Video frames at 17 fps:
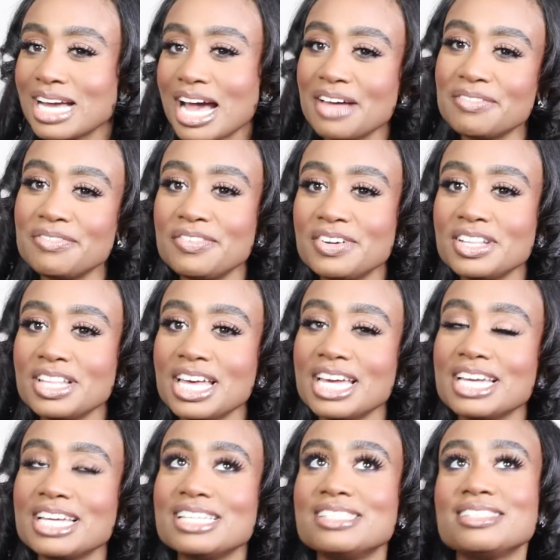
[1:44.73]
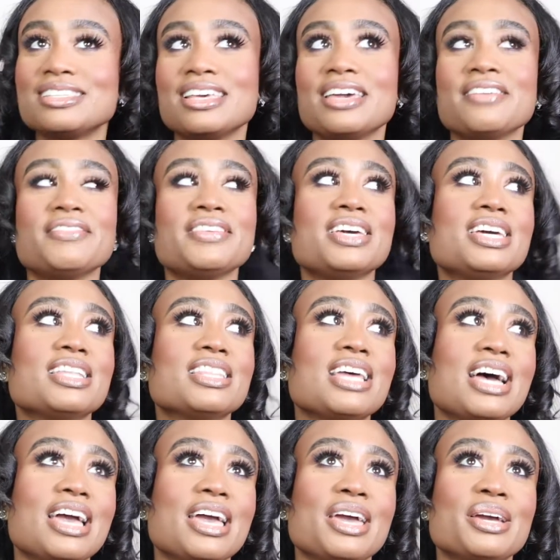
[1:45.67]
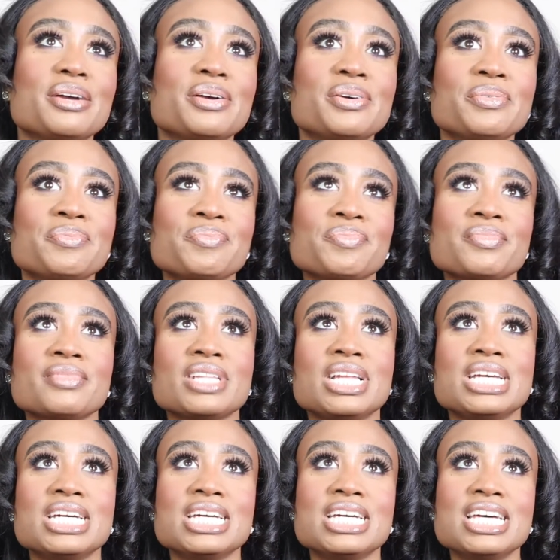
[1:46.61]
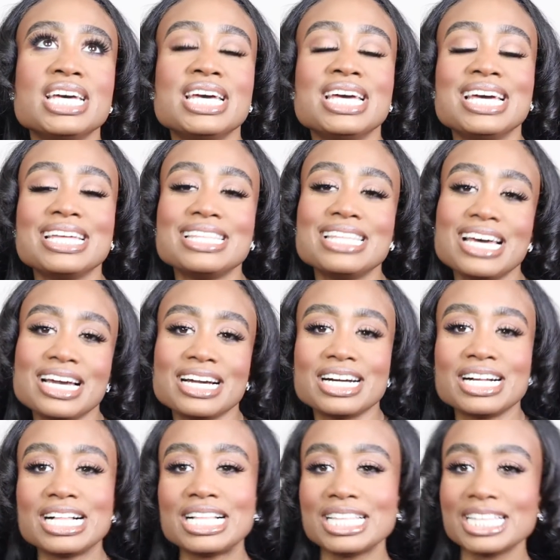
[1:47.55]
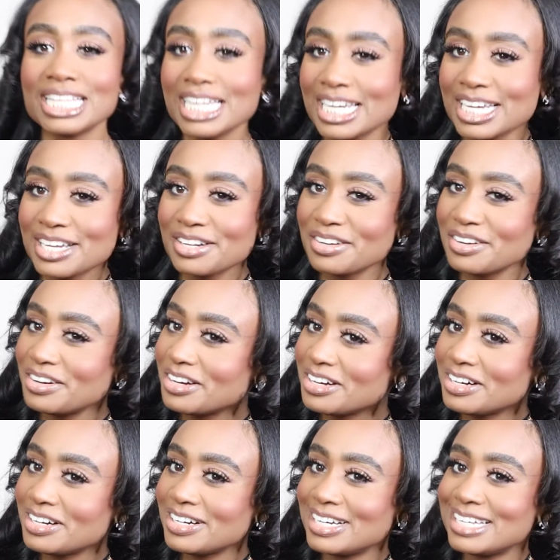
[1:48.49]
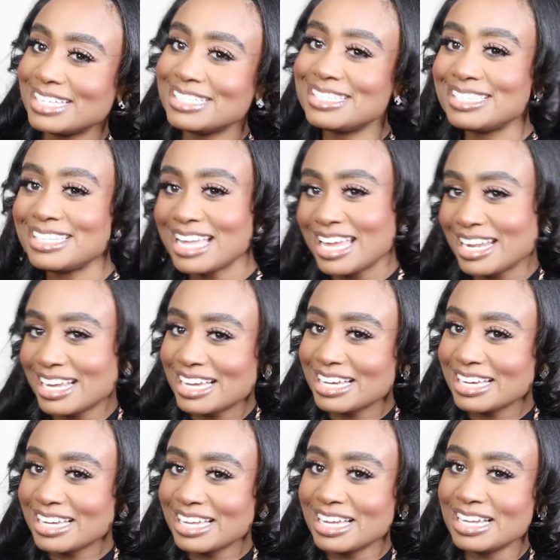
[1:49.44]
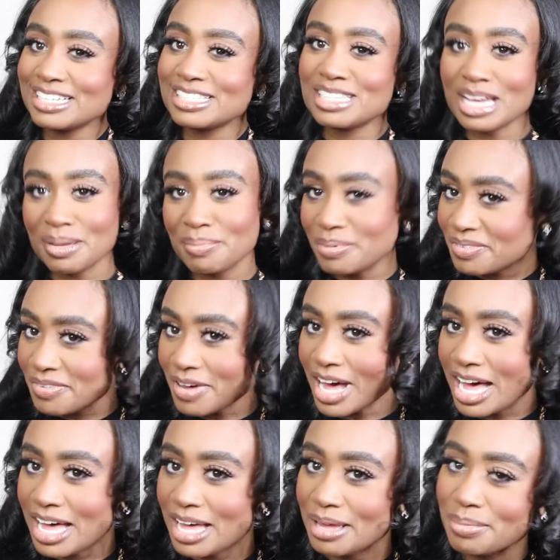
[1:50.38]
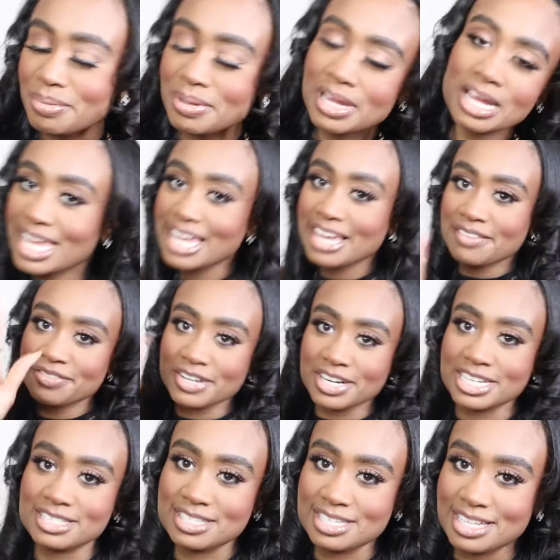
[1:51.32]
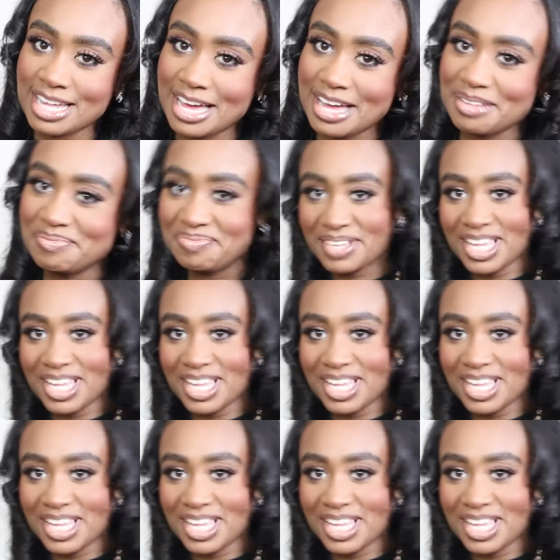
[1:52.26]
I feel like it's giving like that clean girl aesthetic type of vibe if you're into that.